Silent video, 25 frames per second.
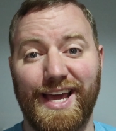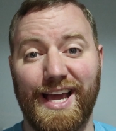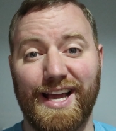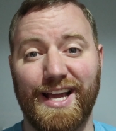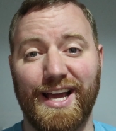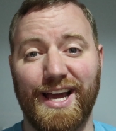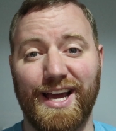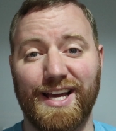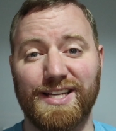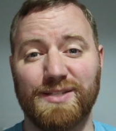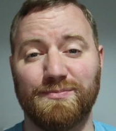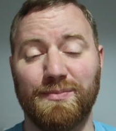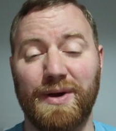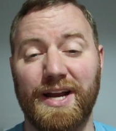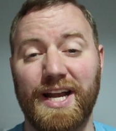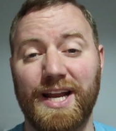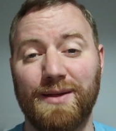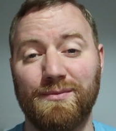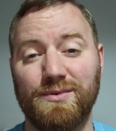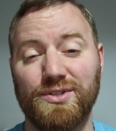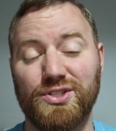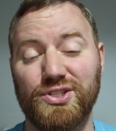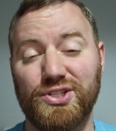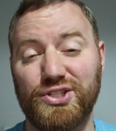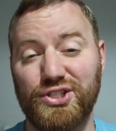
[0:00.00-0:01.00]
Hey guys, my
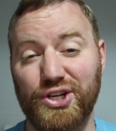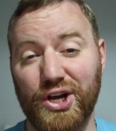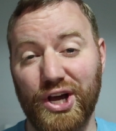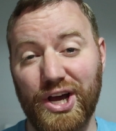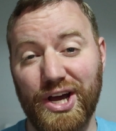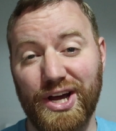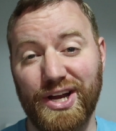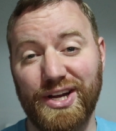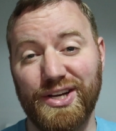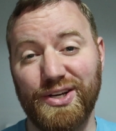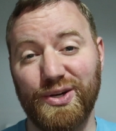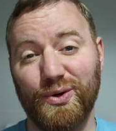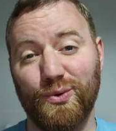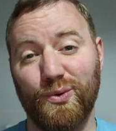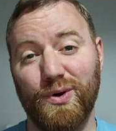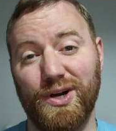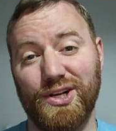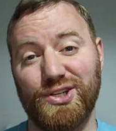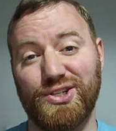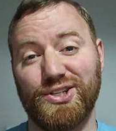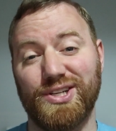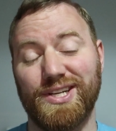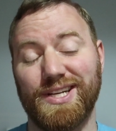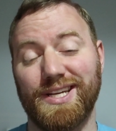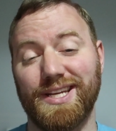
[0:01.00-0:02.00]
name is John. You're
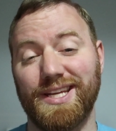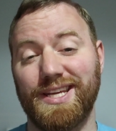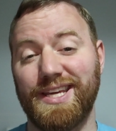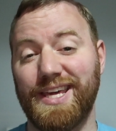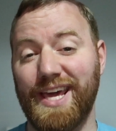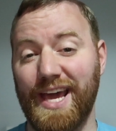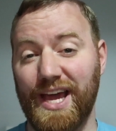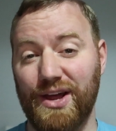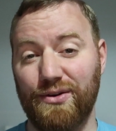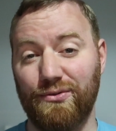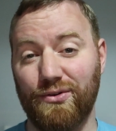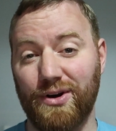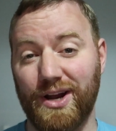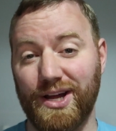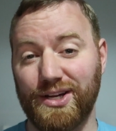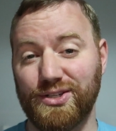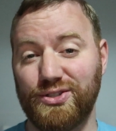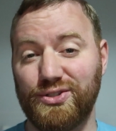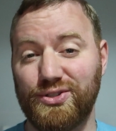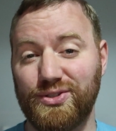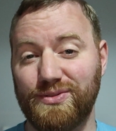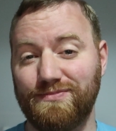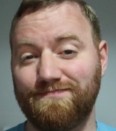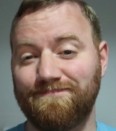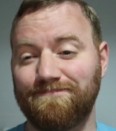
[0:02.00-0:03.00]
watching
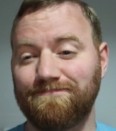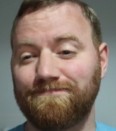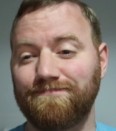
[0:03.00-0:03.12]
CANRUSH.